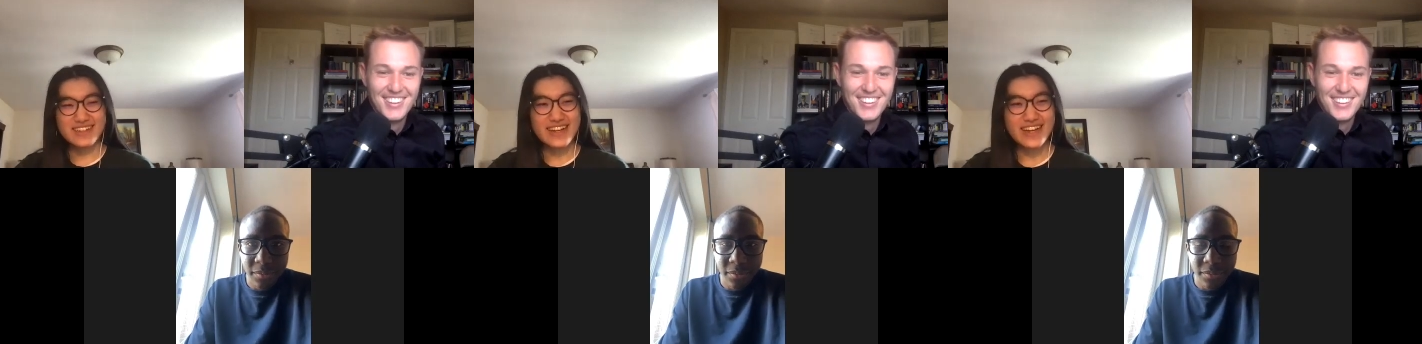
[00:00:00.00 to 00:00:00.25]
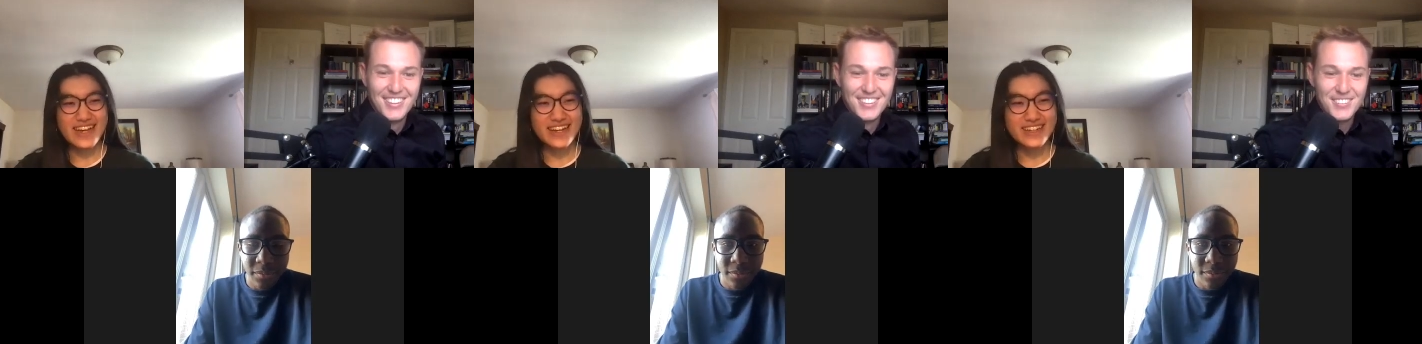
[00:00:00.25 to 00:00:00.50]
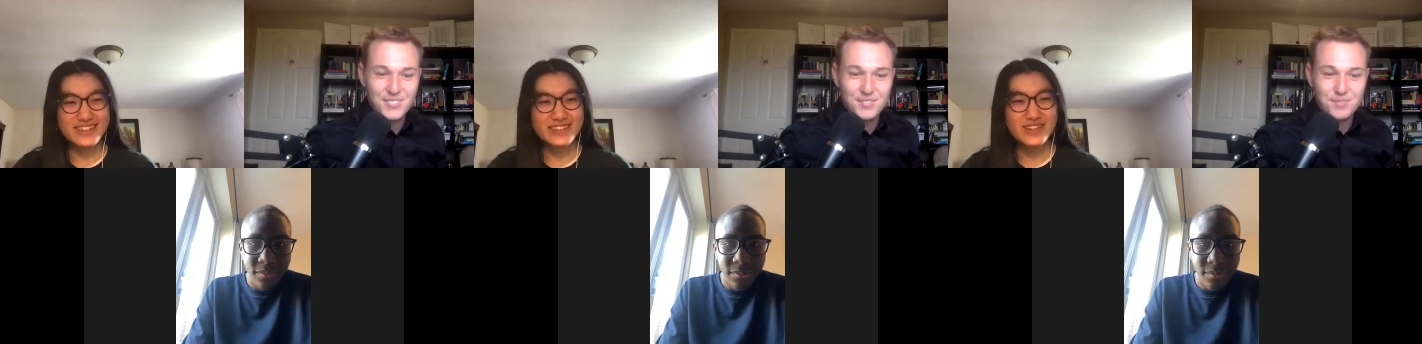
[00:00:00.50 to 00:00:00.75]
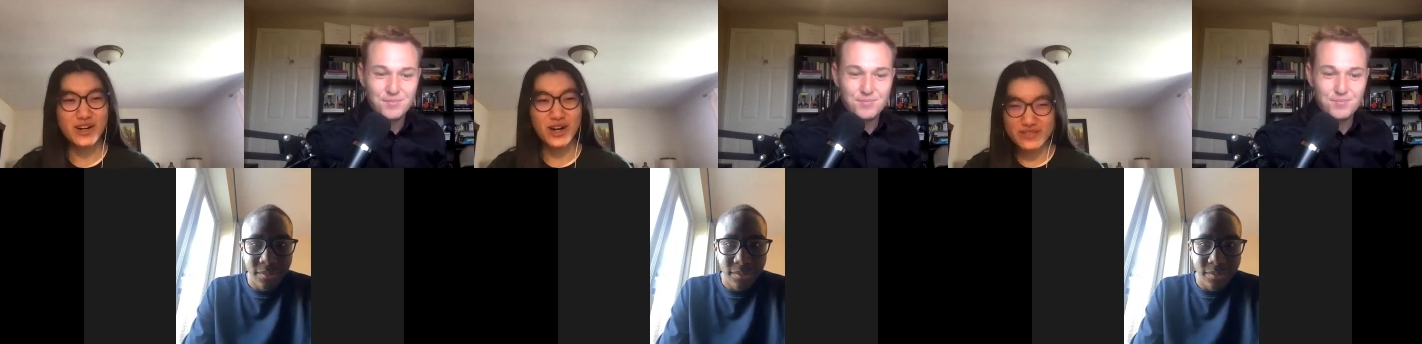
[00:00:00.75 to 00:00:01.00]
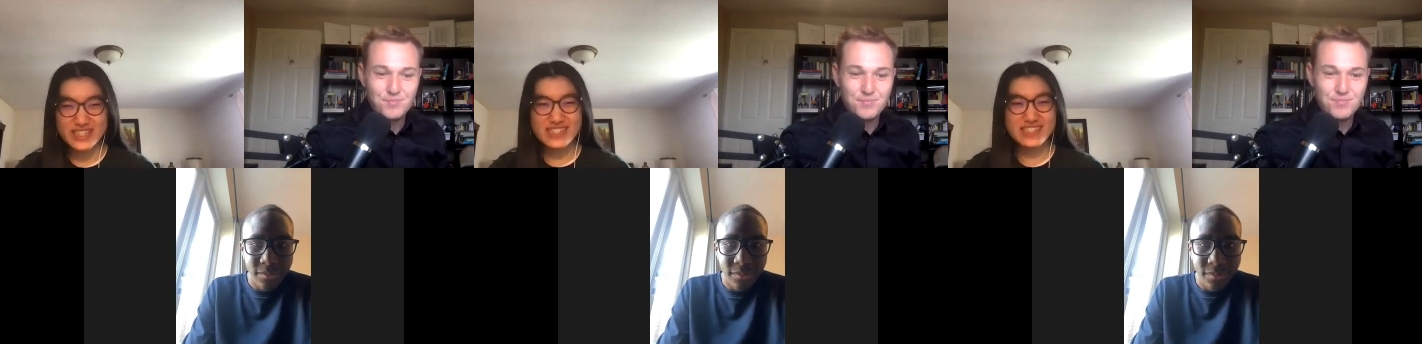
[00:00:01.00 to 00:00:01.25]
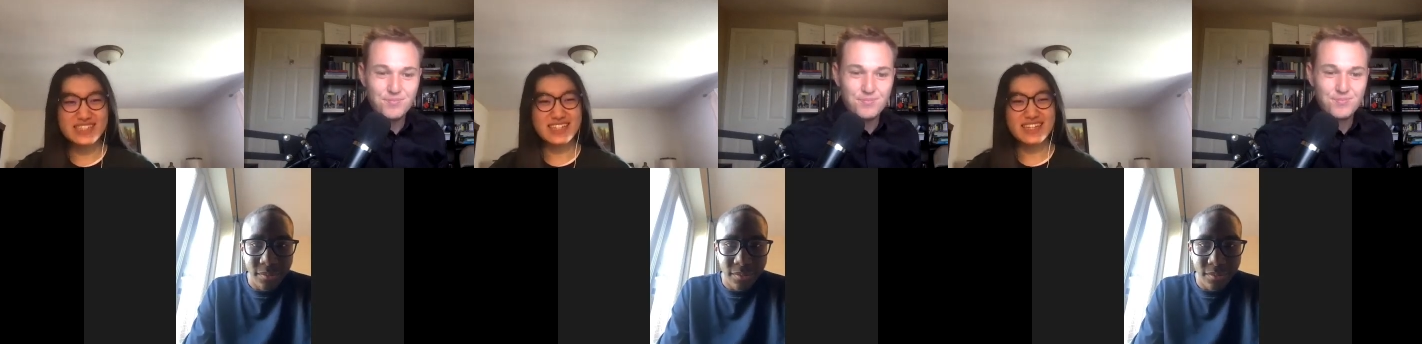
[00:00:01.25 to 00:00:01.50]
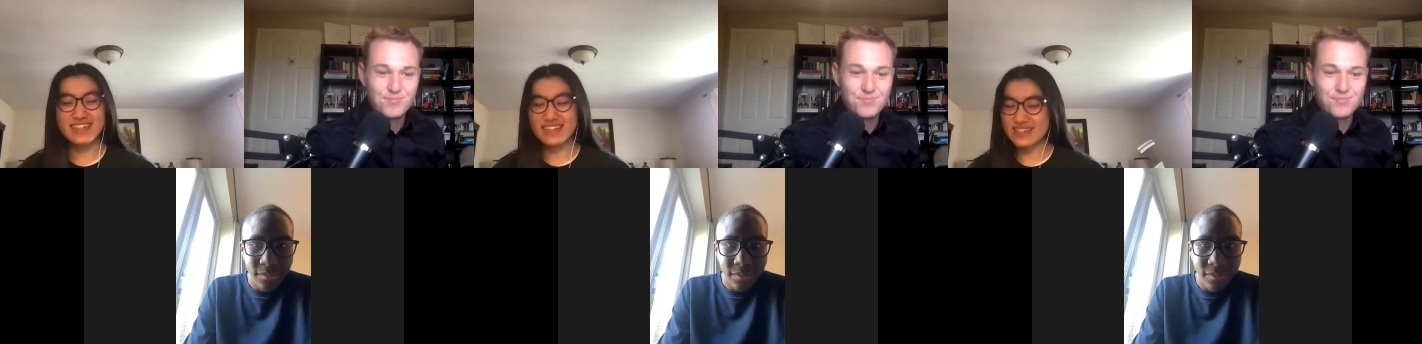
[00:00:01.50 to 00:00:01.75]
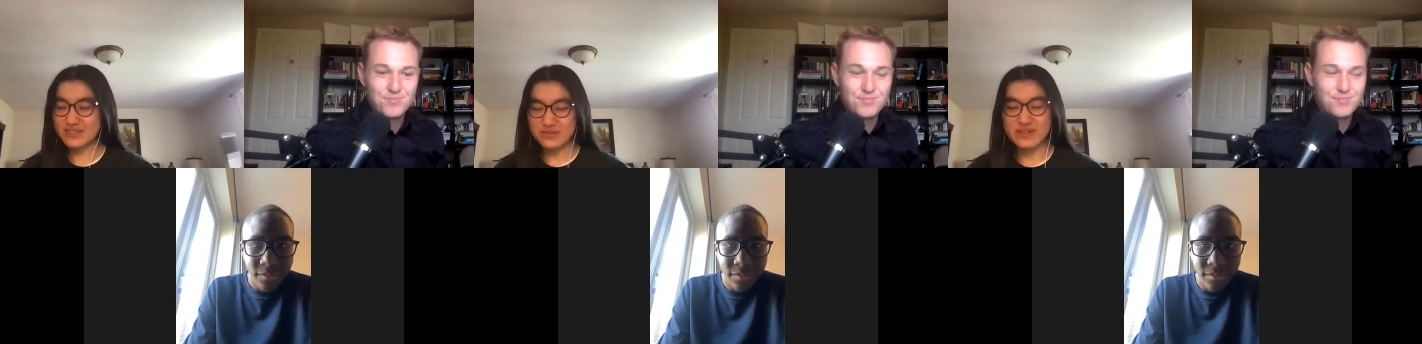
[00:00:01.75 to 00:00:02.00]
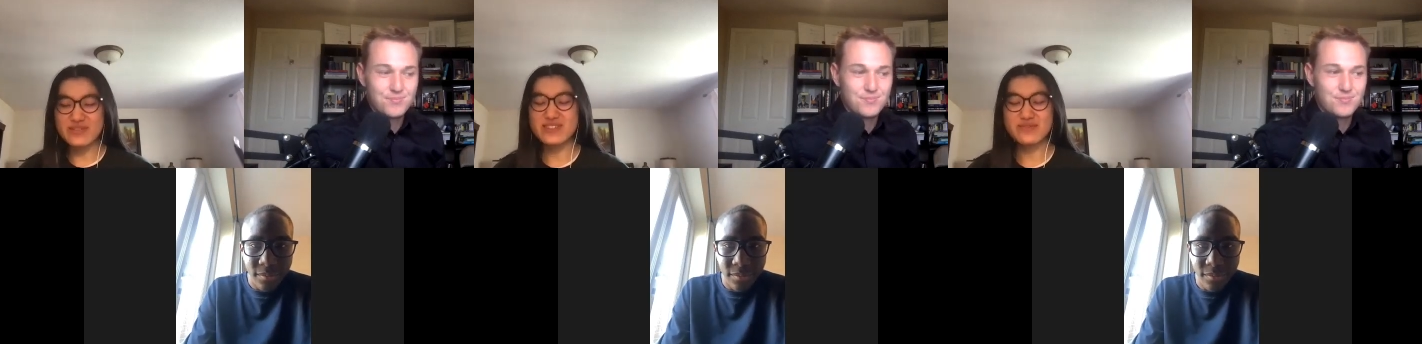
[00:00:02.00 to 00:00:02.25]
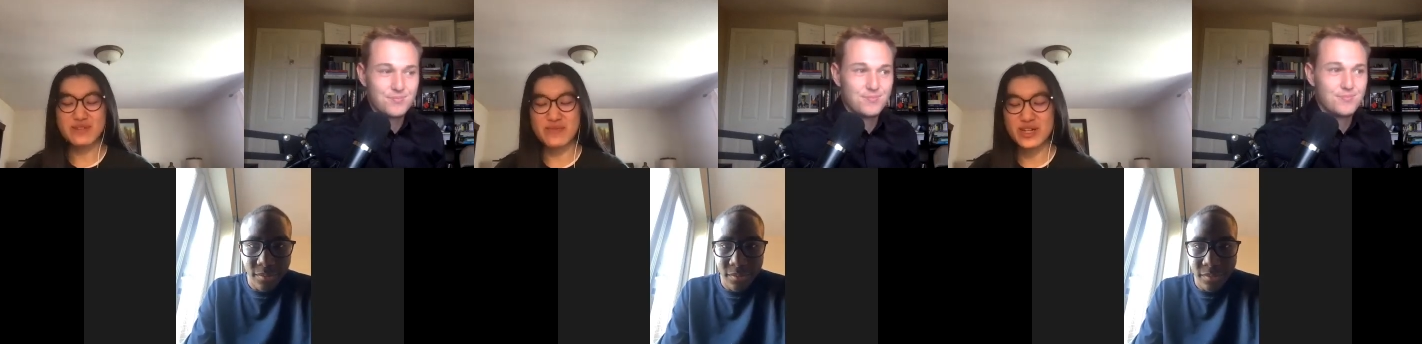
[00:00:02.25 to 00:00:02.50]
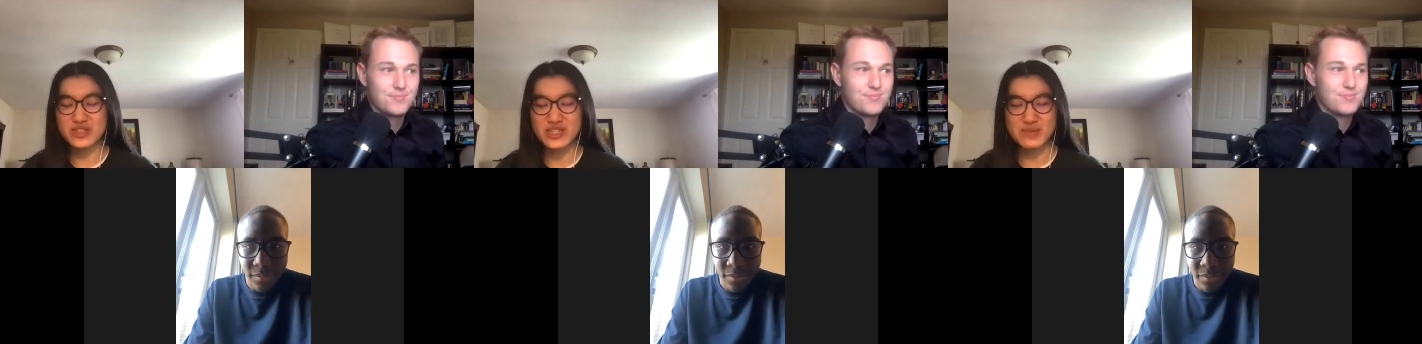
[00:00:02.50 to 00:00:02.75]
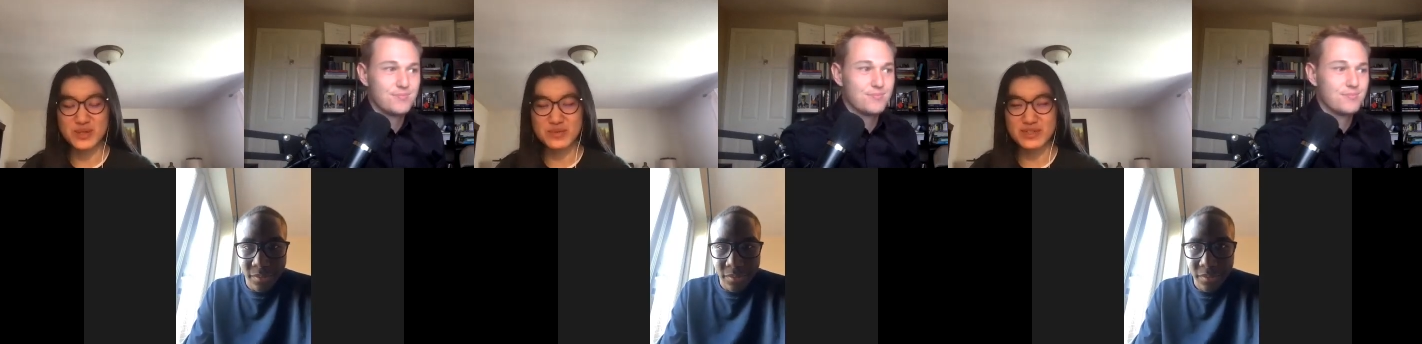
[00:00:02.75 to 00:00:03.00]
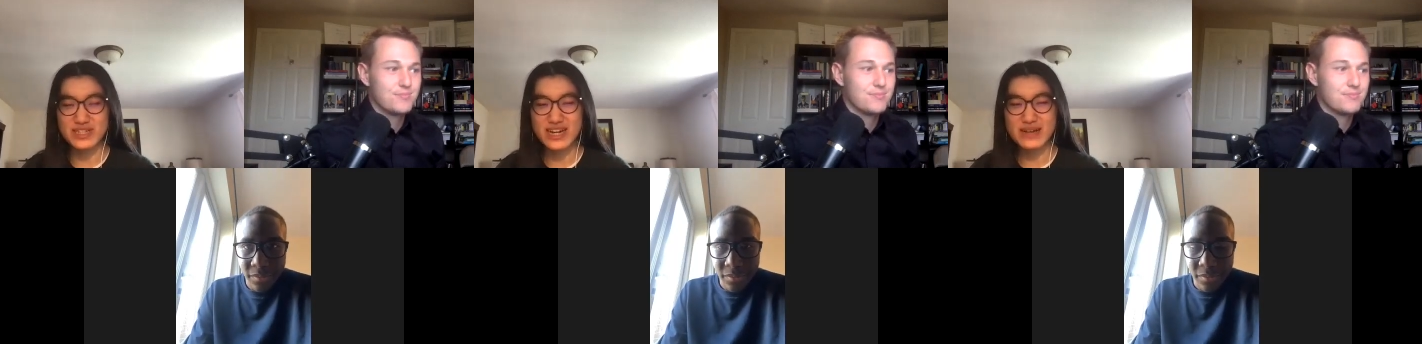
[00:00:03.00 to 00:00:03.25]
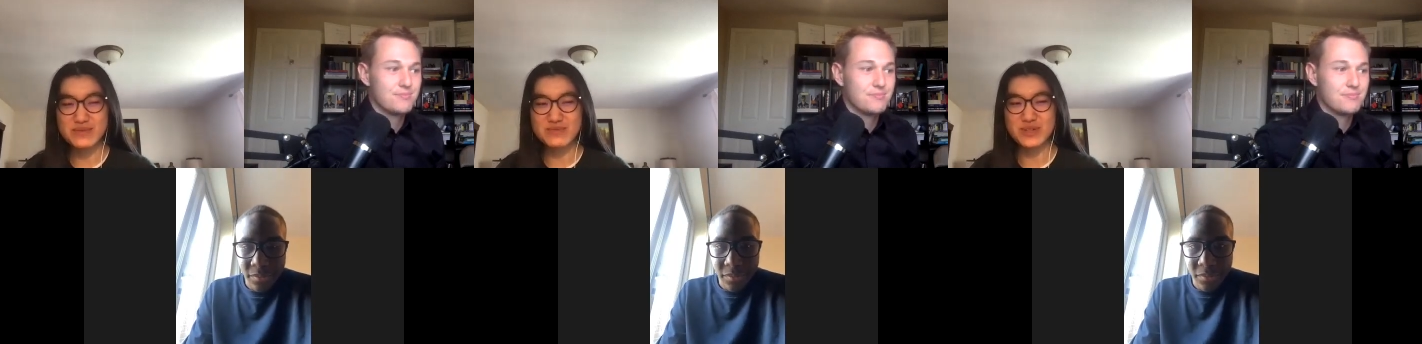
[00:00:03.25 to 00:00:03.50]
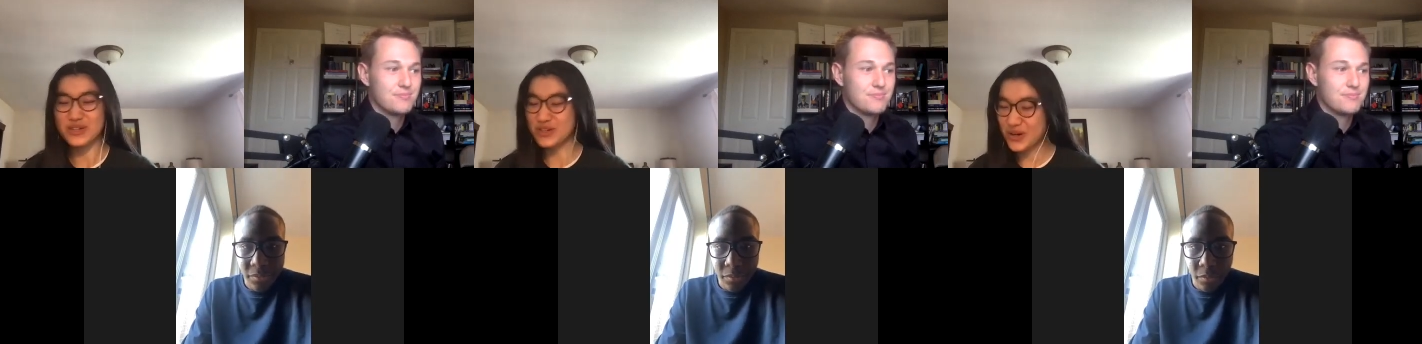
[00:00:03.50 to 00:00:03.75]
Speaker 1: And obviously, we've we mentioned this multiple times, but go